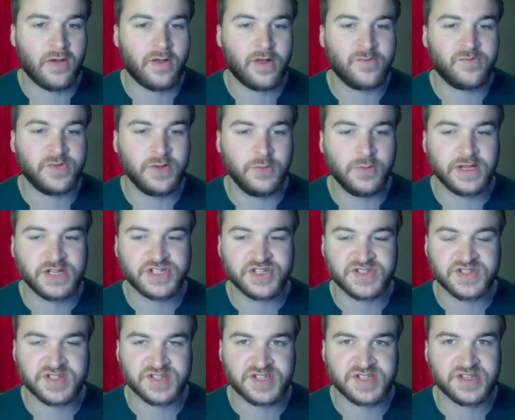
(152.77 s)
a few inches
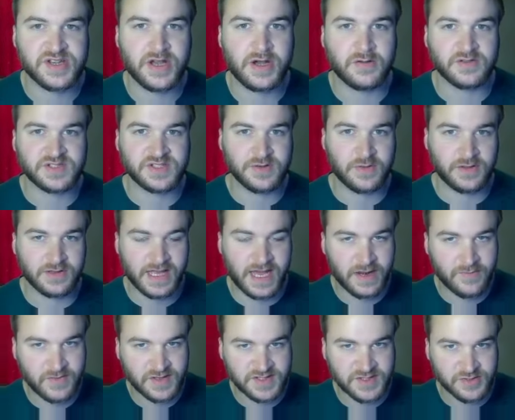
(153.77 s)
of snow. So a
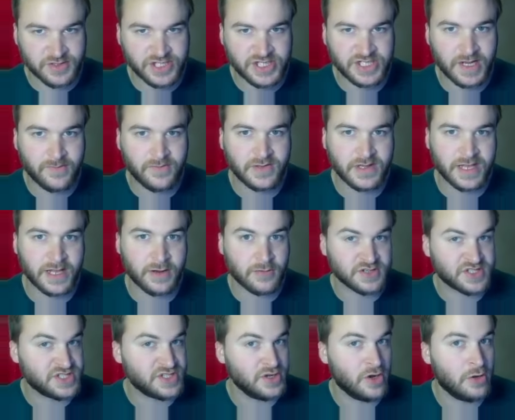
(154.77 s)
lot of us are shoveling or
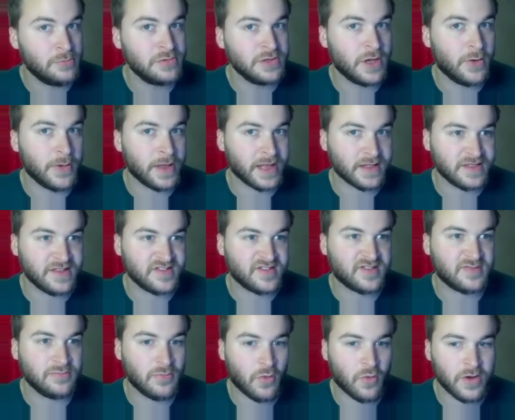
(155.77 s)
snow blowing
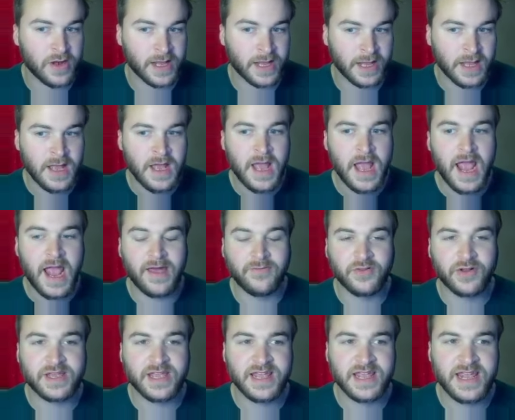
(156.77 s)
this morning. And
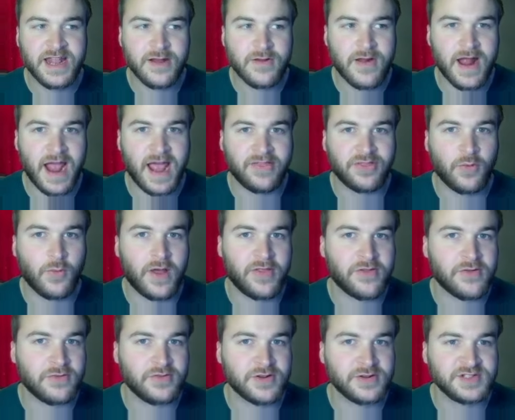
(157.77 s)
looking here at the
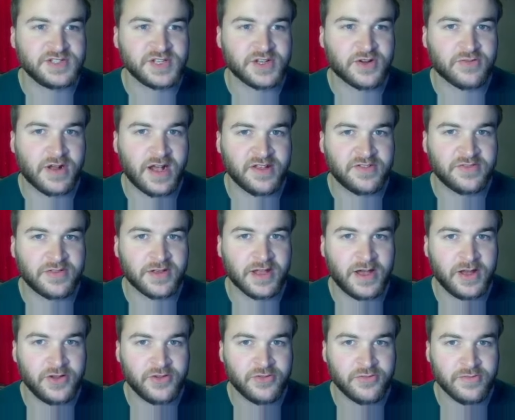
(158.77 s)
weather alerts across the
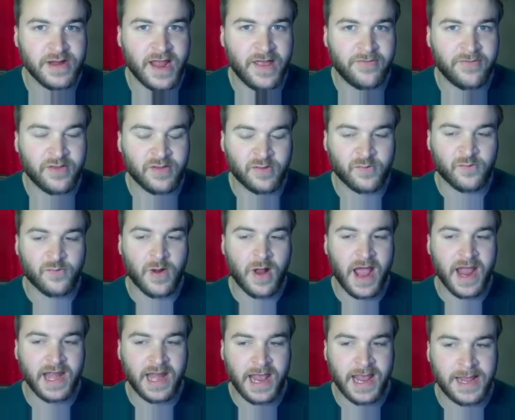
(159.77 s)
country on this
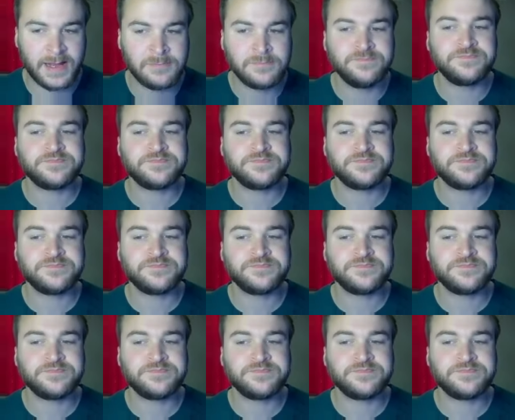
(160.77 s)
Friday,